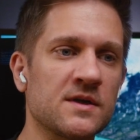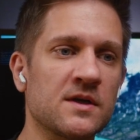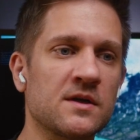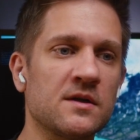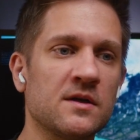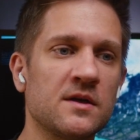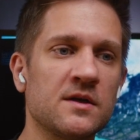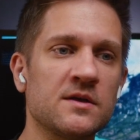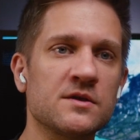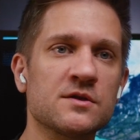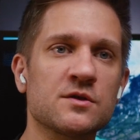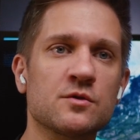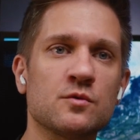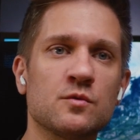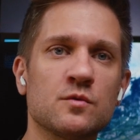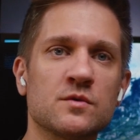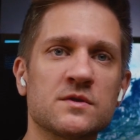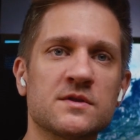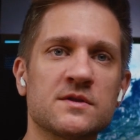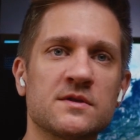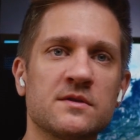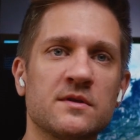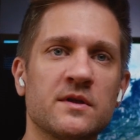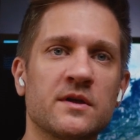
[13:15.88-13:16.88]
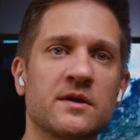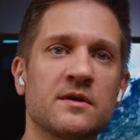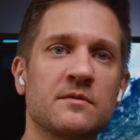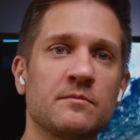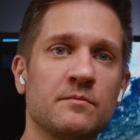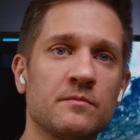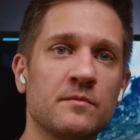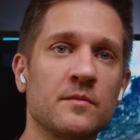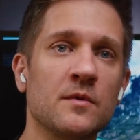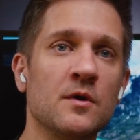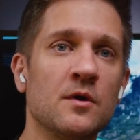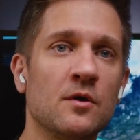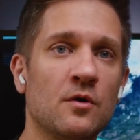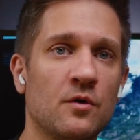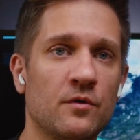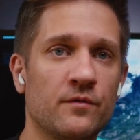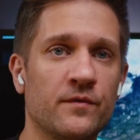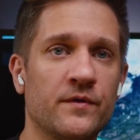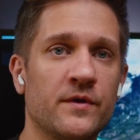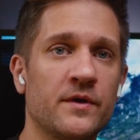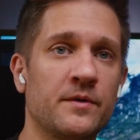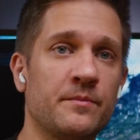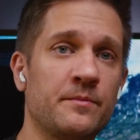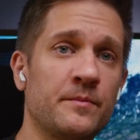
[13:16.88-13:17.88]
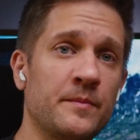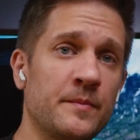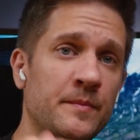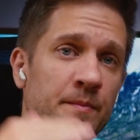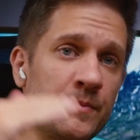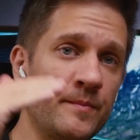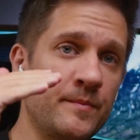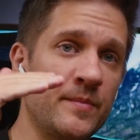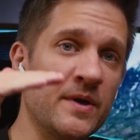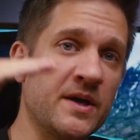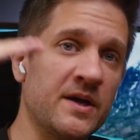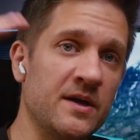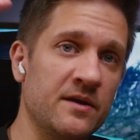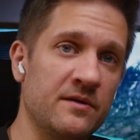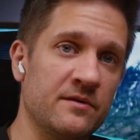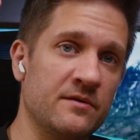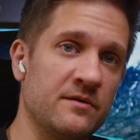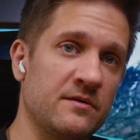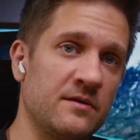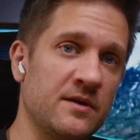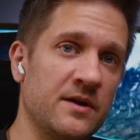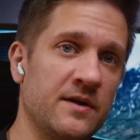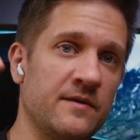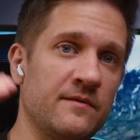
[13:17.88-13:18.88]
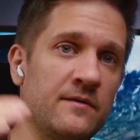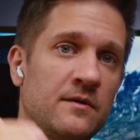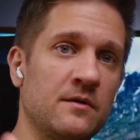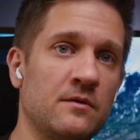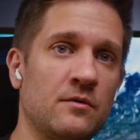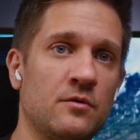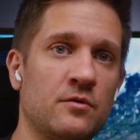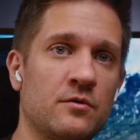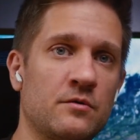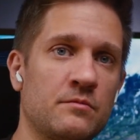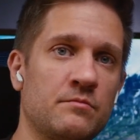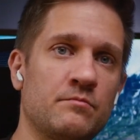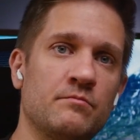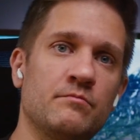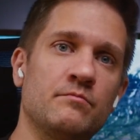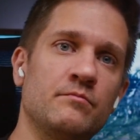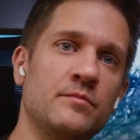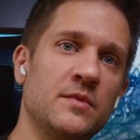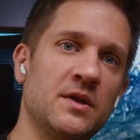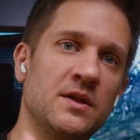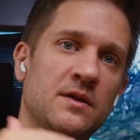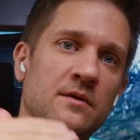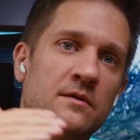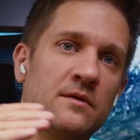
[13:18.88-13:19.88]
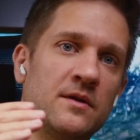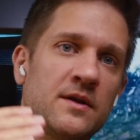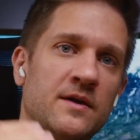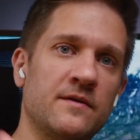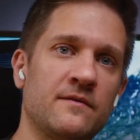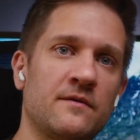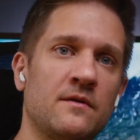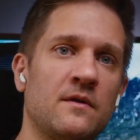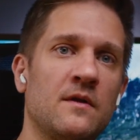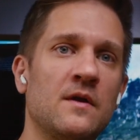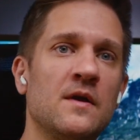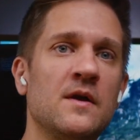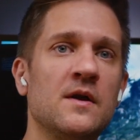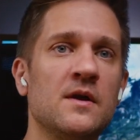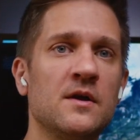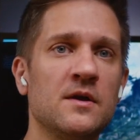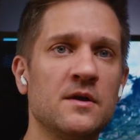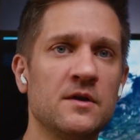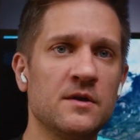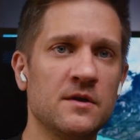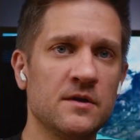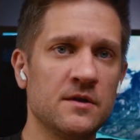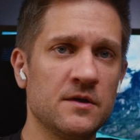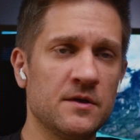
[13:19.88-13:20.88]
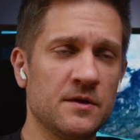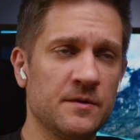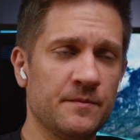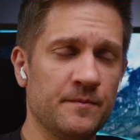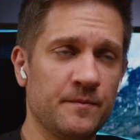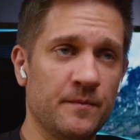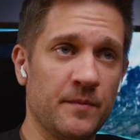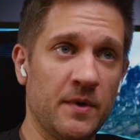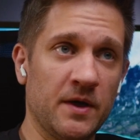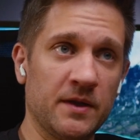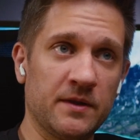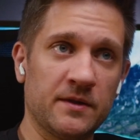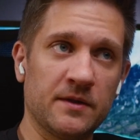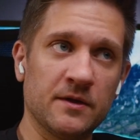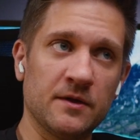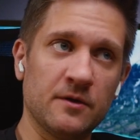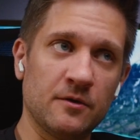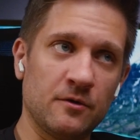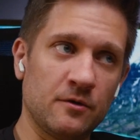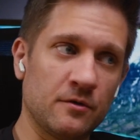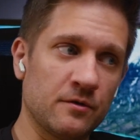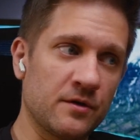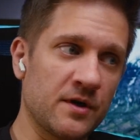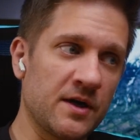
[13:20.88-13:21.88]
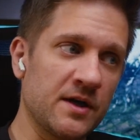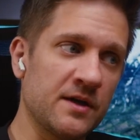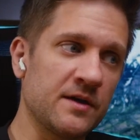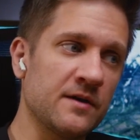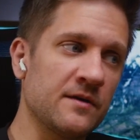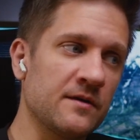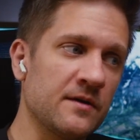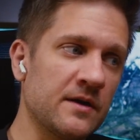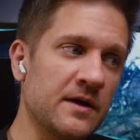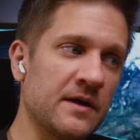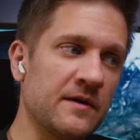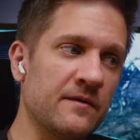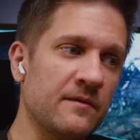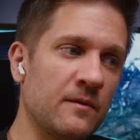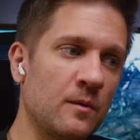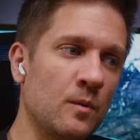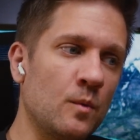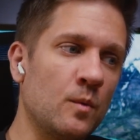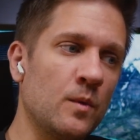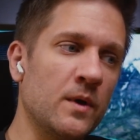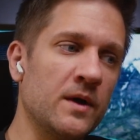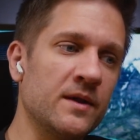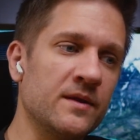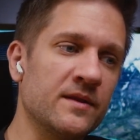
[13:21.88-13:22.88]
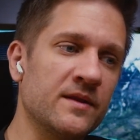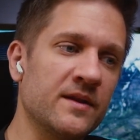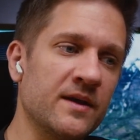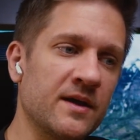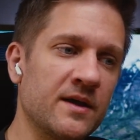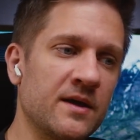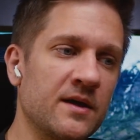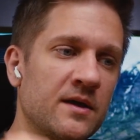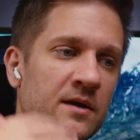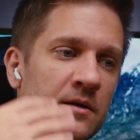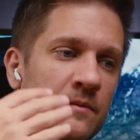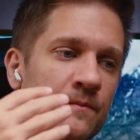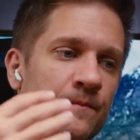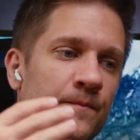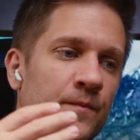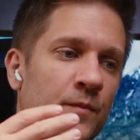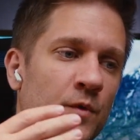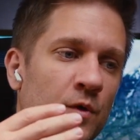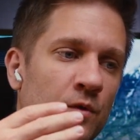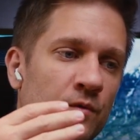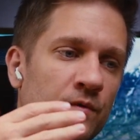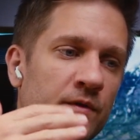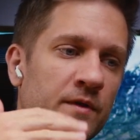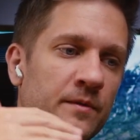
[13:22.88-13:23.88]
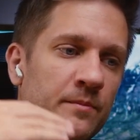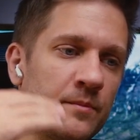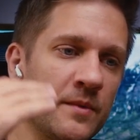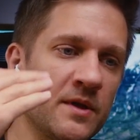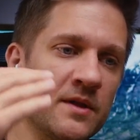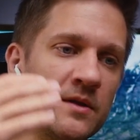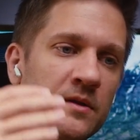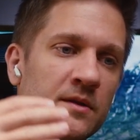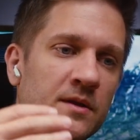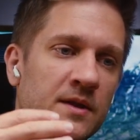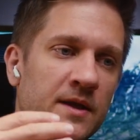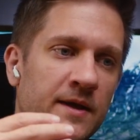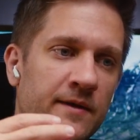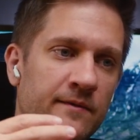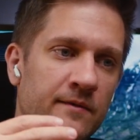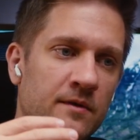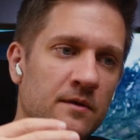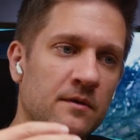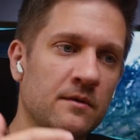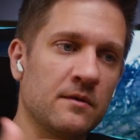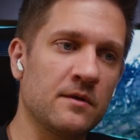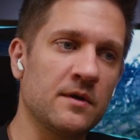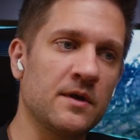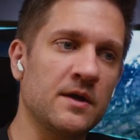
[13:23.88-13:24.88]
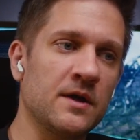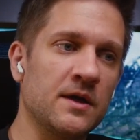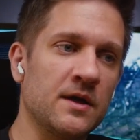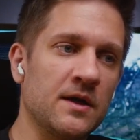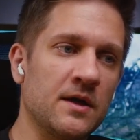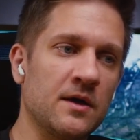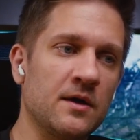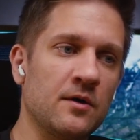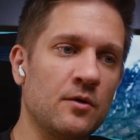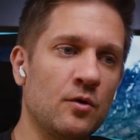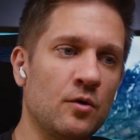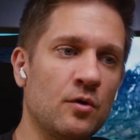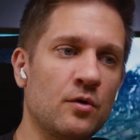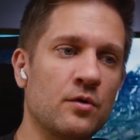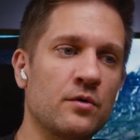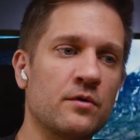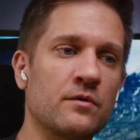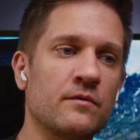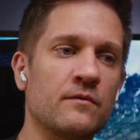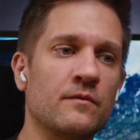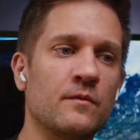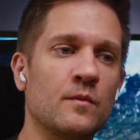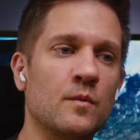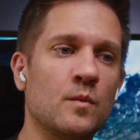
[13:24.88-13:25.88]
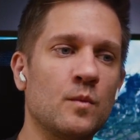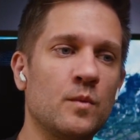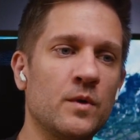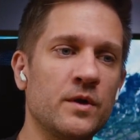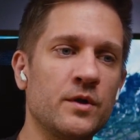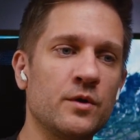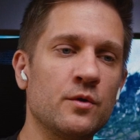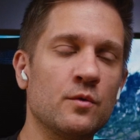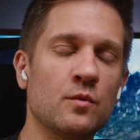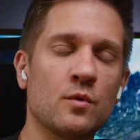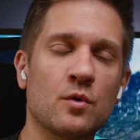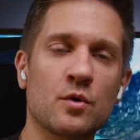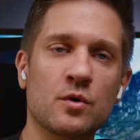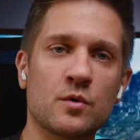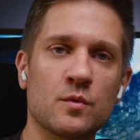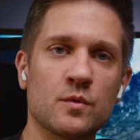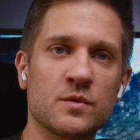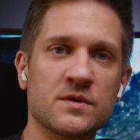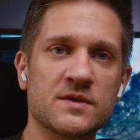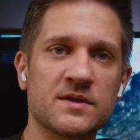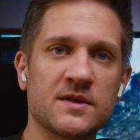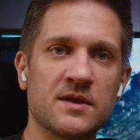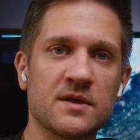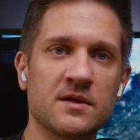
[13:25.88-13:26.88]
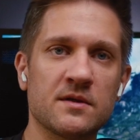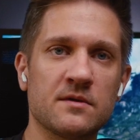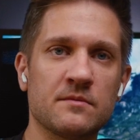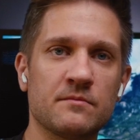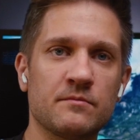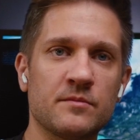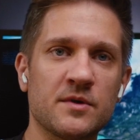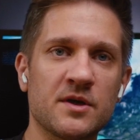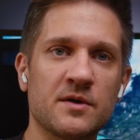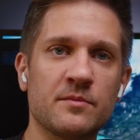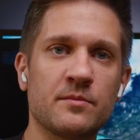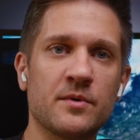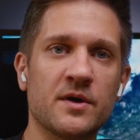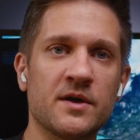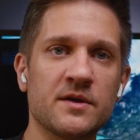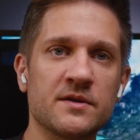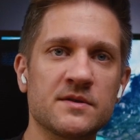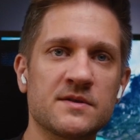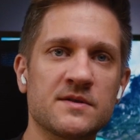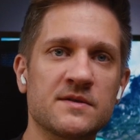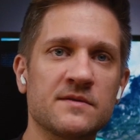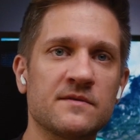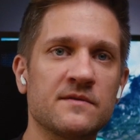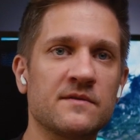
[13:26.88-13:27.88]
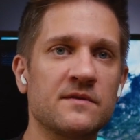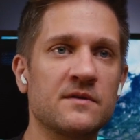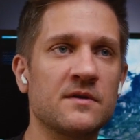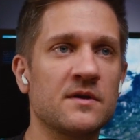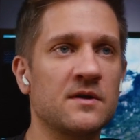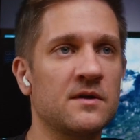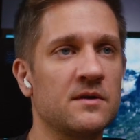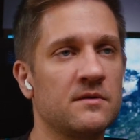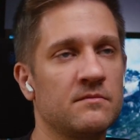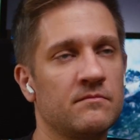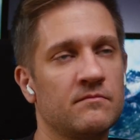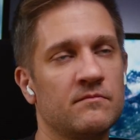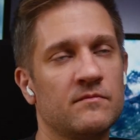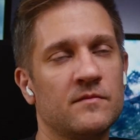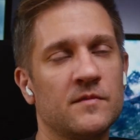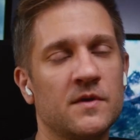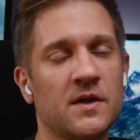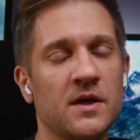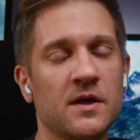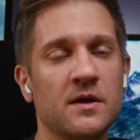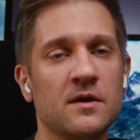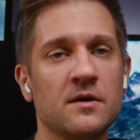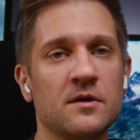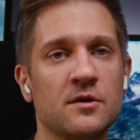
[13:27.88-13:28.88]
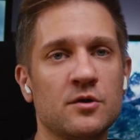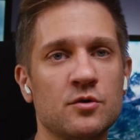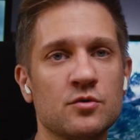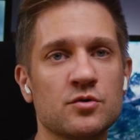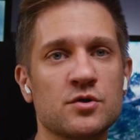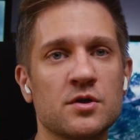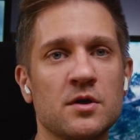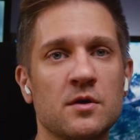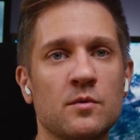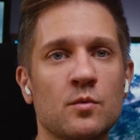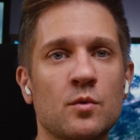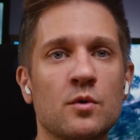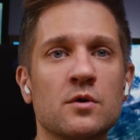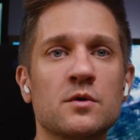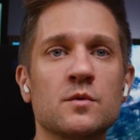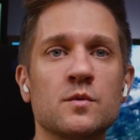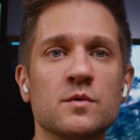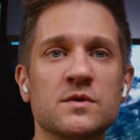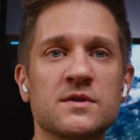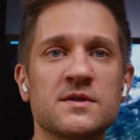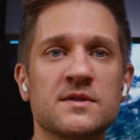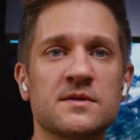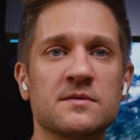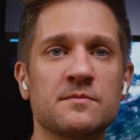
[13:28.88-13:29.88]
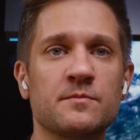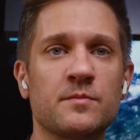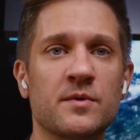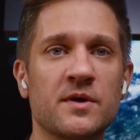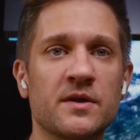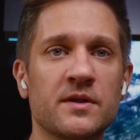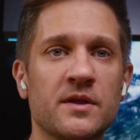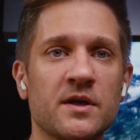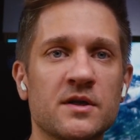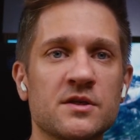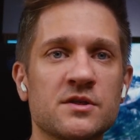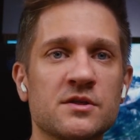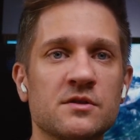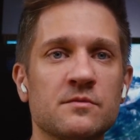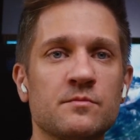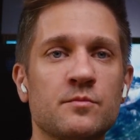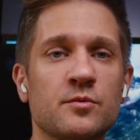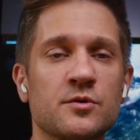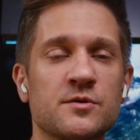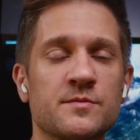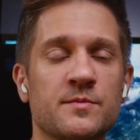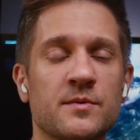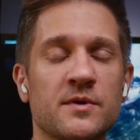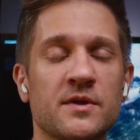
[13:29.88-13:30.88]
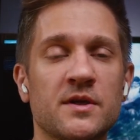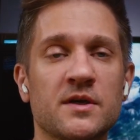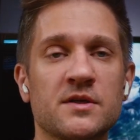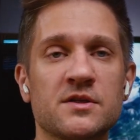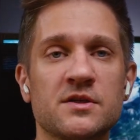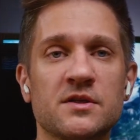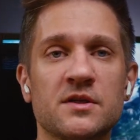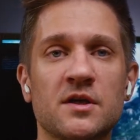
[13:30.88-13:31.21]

clients who was like on the beginner level or middle level. But already when they on the middle level or when you work with the big brands, they usually work with production post-production